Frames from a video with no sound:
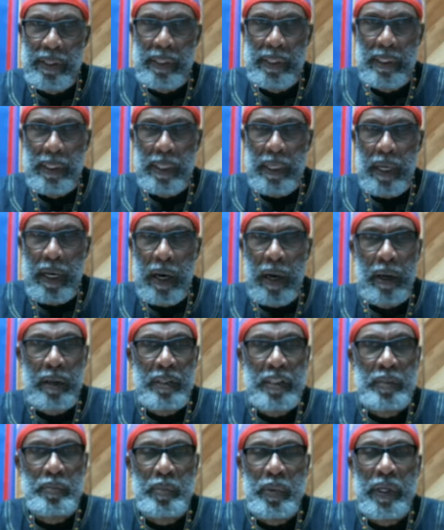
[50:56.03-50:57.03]
it? All
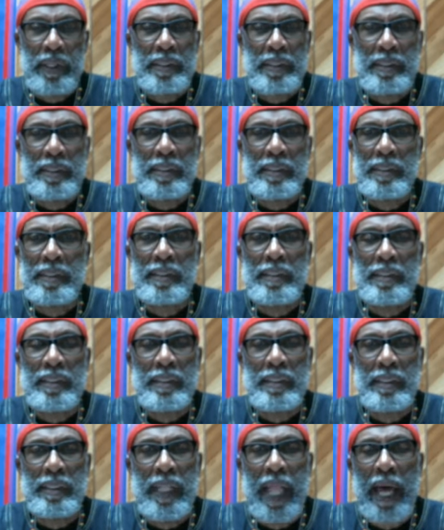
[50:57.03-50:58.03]
these brothers and sisters
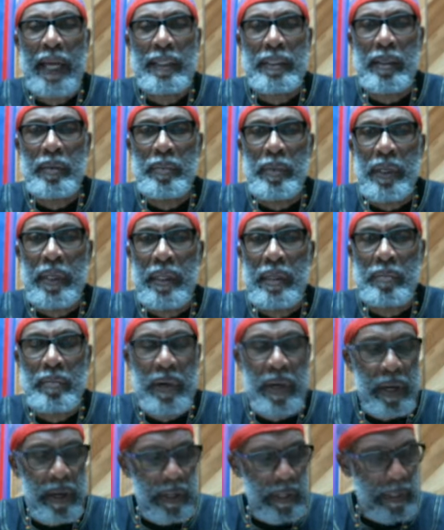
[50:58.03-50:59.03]
locked up here in
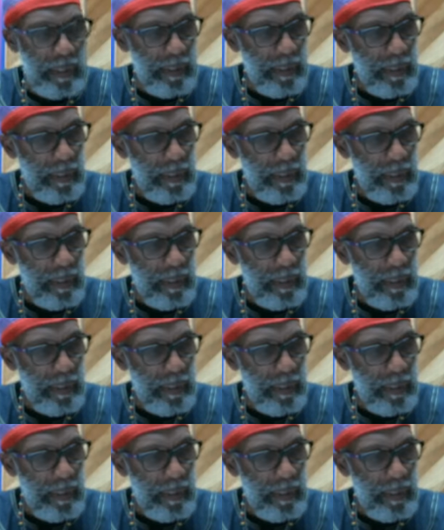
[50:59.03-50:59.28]
America,